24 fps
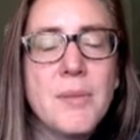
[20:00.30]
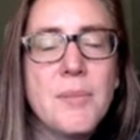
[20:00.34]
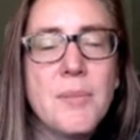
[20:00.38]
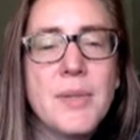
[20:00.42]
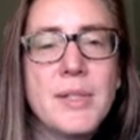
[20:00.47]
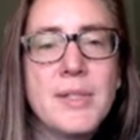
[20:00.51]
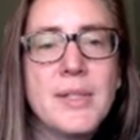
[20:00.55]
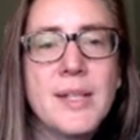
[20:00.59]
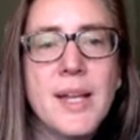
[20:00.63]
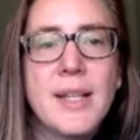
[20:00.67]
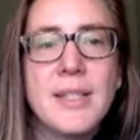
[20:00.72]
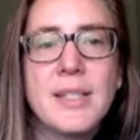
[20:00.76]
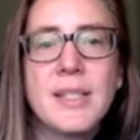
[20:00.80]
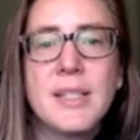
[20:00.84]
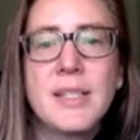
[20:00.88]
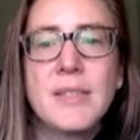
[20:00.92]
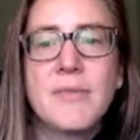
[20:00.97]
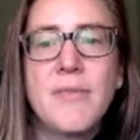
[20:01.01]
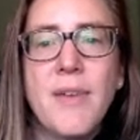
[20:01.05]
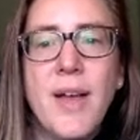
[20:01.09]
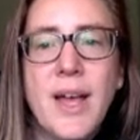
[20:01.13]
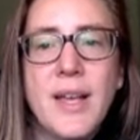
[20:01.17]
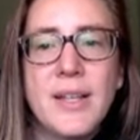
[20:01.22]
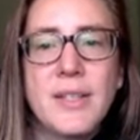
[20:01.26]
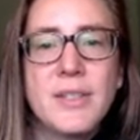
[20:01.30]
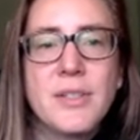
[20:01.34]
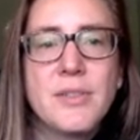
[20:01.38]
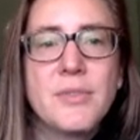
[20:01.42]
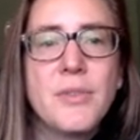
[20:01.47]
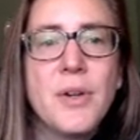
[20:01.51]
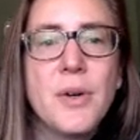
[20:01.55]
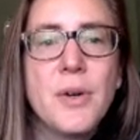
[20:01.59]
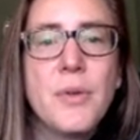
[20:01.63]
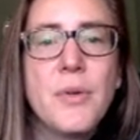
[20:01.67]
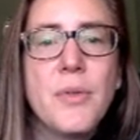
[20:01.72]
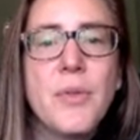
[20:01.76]
besides its fast
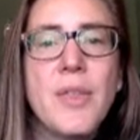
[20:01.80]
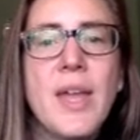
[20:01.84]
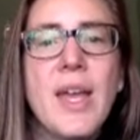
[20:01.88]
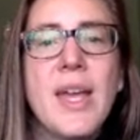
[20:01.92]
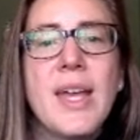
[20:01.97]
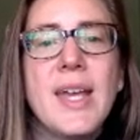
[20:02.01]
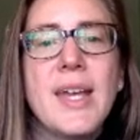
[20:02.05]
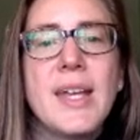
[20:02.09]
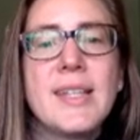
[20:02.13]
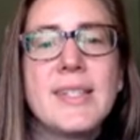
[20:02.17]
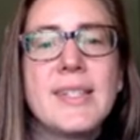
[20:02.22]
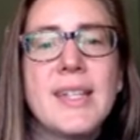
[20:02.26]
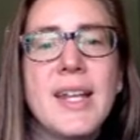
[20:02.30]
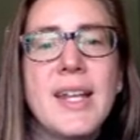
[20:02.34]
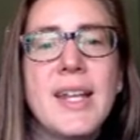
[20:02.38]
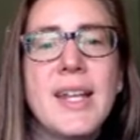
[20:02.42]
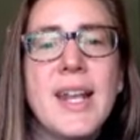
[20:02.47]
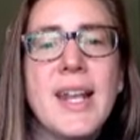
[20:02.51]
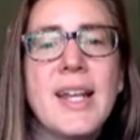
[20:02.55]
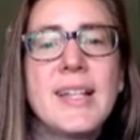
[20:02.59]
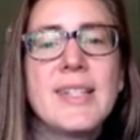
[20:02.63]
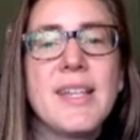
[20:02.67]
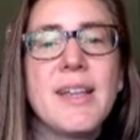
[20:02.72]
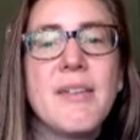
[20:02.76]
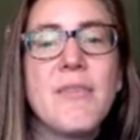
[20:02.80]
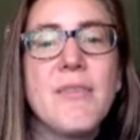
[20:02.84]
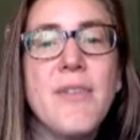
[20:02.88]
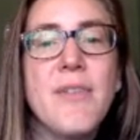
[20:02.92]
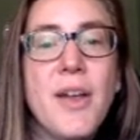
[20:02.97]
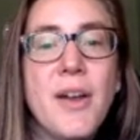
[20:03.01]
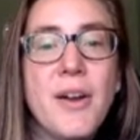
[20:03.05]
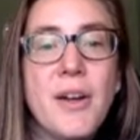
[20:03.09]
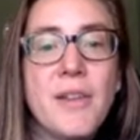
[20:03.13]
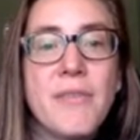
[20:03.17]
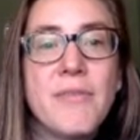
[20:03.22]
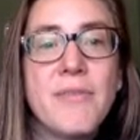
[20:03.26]
growth, is that it has a
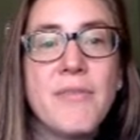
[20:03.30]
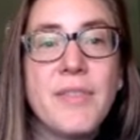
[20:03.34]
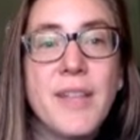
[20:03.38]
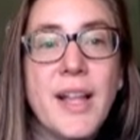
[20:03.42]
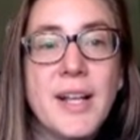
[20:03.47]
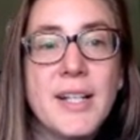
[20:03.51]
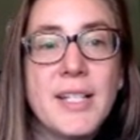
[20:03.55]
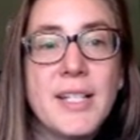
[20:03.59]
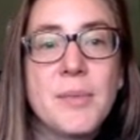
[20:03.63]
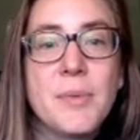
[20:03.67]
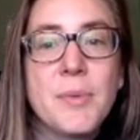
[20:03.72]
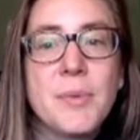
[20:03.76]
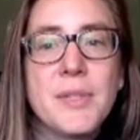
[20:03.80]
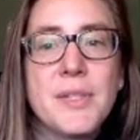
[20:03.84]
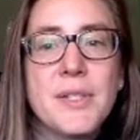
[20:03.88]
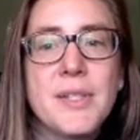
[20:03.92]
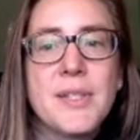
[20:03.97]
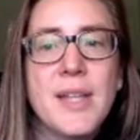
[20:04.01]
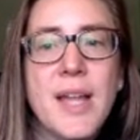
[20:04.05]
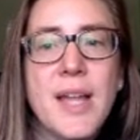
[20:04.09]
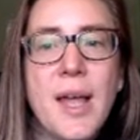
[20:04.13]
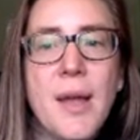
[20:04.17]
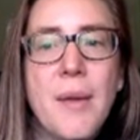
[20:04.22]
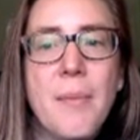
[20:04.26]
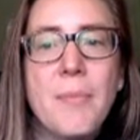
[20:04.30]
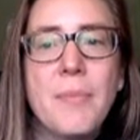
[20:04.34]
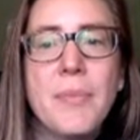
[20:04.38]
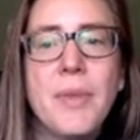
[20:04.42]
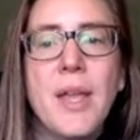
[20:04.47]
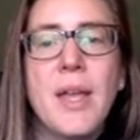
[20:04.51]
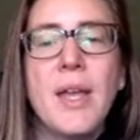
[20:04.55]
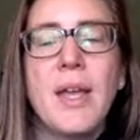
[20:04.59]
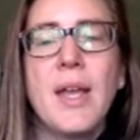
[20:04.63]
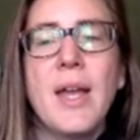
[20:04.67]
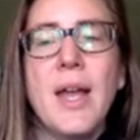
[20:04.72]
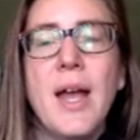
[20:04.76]
very flexible stem.
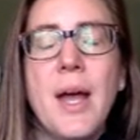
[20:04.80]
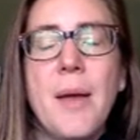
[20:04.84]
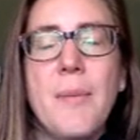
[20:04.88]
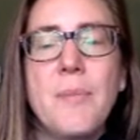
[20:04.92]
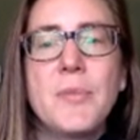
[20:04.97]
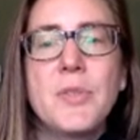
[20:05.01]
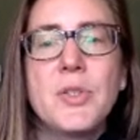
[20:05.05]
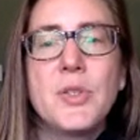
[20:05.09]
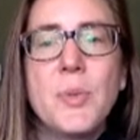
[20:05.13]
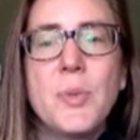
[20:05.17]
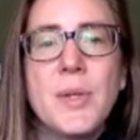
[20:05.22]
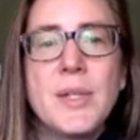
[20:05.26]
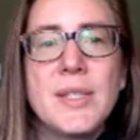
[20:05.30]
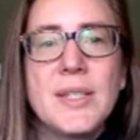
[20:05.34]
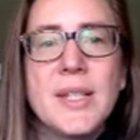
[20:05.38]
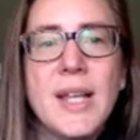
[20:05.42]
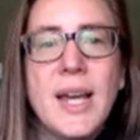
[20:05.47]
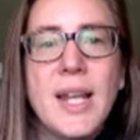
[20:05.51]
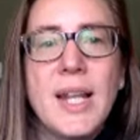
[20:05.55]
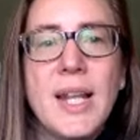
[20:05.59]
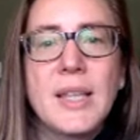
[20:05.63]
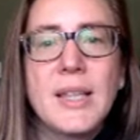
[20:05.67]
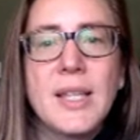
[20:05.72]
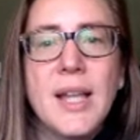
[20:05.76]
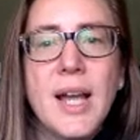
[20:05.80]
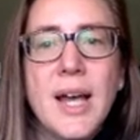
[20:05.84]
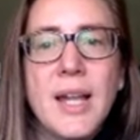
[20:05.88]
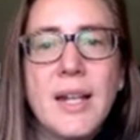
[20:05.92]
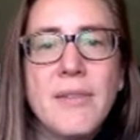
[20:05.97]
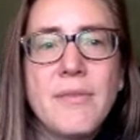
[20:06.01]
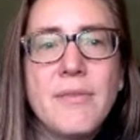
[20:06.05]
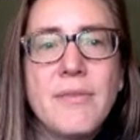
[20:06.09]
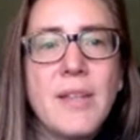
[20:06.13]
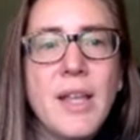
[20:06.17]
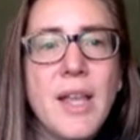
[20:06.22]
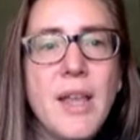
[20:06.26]
So it's got a lot
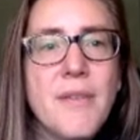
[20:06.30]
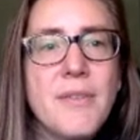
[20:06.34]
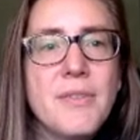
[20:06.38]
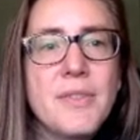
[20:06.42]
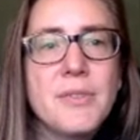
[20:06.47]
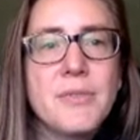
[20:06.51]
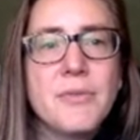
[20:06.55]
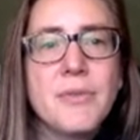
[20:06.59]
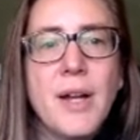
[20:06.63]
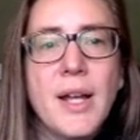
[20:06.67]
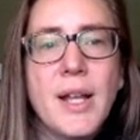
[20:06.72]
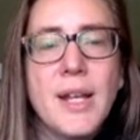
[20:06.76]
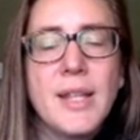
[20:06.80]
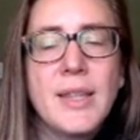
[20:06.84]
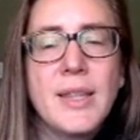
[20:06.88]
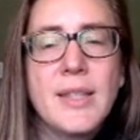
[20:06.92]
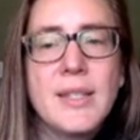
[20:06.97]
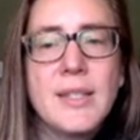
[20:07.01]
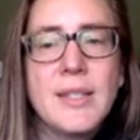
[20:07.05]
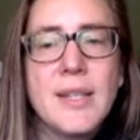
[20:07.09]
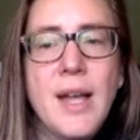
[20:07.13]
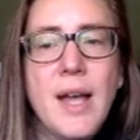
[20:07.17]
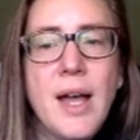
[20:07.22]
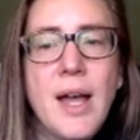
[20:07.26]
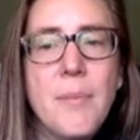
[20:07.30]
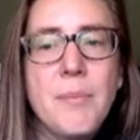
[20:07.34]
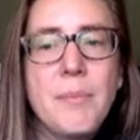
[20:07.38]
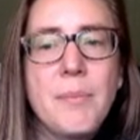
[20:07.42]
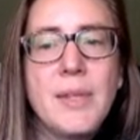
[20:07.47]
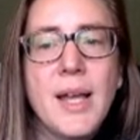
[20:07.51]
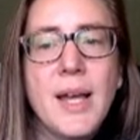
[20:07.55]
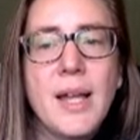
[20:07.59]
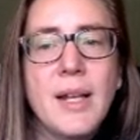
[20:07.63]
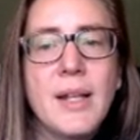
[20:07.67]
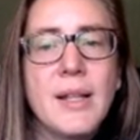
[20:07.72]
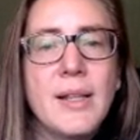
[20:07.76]
of leaves right at the top,
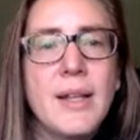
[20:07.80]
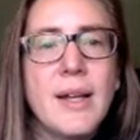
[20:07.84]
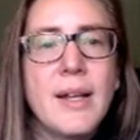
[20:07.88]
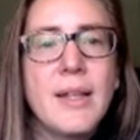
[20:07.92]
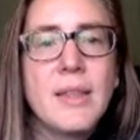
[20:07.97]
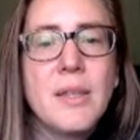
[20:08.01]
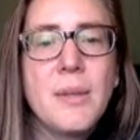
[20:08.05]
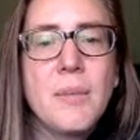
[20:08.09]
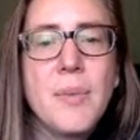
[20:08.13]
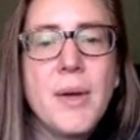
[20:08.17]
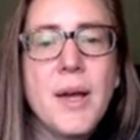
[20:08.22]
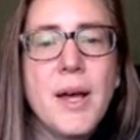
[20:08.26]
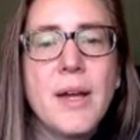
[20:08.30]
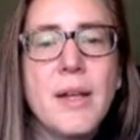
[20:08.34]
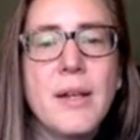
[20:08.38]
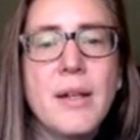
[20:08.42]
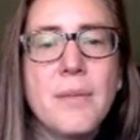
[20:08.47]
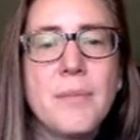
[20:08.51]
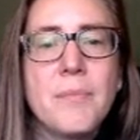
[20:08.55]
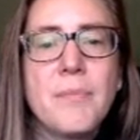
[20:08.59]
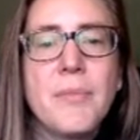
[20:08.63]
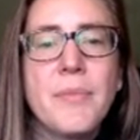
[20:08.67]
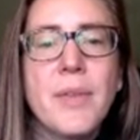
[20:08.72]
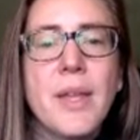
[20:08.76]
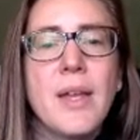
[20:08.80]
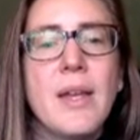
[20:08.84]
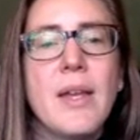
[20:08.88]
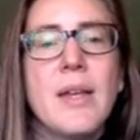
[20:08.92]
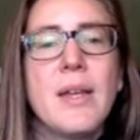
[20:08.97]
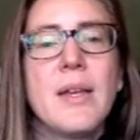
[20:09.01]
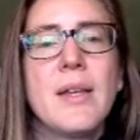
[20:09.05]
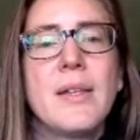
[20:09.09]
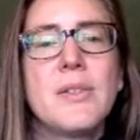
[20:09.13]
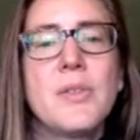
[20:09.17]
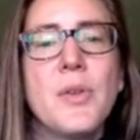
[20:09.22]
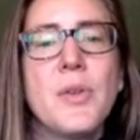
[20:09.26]
not a lot at the bottom.
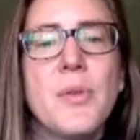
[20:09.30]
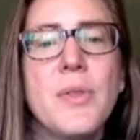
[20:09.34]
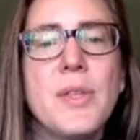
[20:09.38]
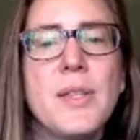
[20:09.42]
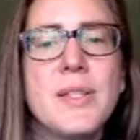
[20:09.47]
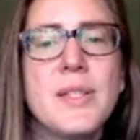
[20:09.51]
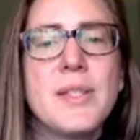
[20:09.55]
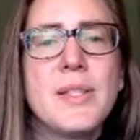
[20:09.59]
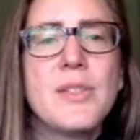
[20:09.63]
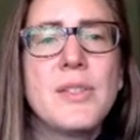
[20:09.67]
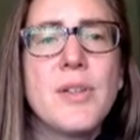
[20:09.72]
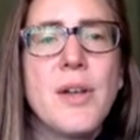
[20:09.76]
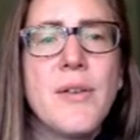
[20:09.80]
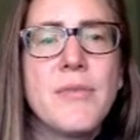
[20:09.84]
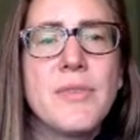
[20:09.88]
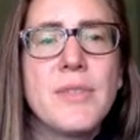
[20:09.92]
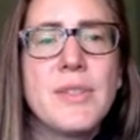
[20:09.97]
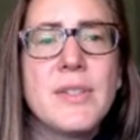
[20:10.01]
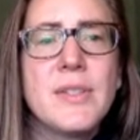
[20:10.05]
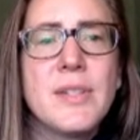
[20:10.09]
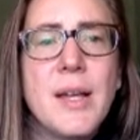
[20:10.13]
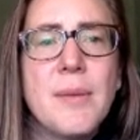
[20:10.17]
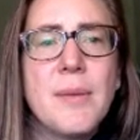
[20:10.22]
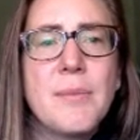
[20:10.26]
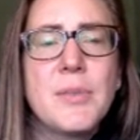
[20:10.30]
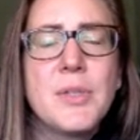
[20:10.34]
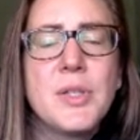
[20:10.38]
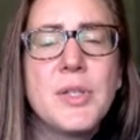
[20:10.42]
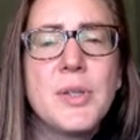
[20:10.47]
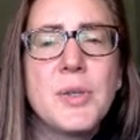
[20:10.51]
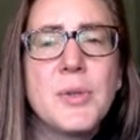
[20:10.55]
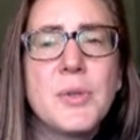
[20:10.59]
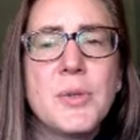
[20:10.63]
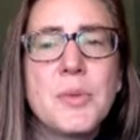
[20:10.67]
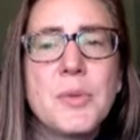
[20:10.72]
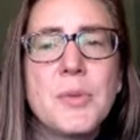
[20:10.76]
So this is oftentimes
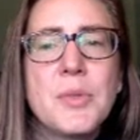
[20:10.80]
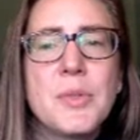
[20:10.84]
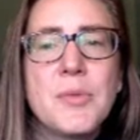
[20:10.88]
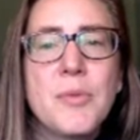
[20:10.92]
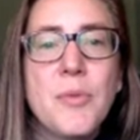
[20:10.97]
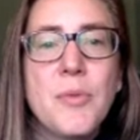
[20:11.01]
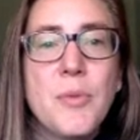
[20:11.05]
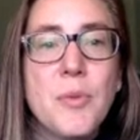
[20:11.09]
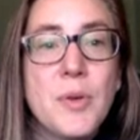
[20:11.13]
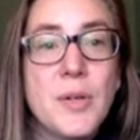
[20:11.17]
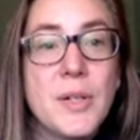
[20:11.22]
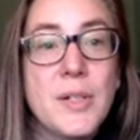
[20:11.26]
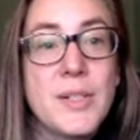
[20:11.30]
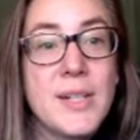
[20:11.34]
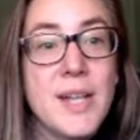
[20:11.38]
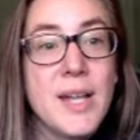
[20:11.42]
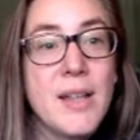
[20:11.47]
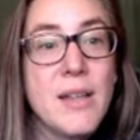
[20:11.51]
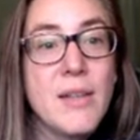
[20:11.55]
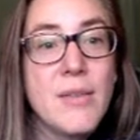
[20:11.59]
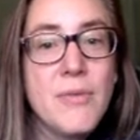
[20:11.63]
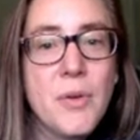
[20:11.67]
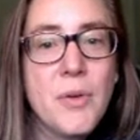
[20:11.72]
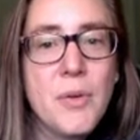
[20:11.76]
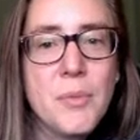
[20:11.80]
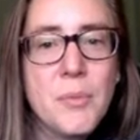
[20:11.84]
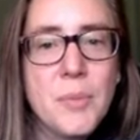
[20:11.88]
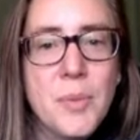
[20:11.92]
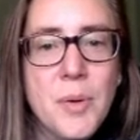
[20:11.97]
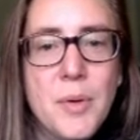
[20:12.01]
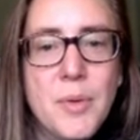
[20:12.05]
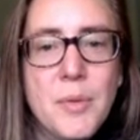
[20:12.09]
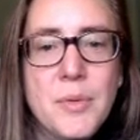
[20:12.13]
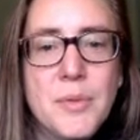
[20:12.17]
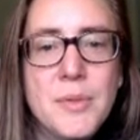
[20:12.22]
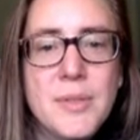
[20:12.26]
used for telephone
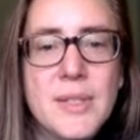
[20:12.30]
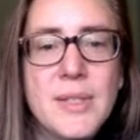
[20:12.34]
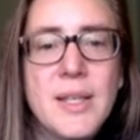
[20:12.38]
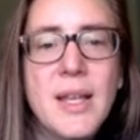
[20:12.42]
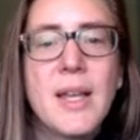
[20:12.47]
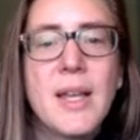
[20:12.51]
poles.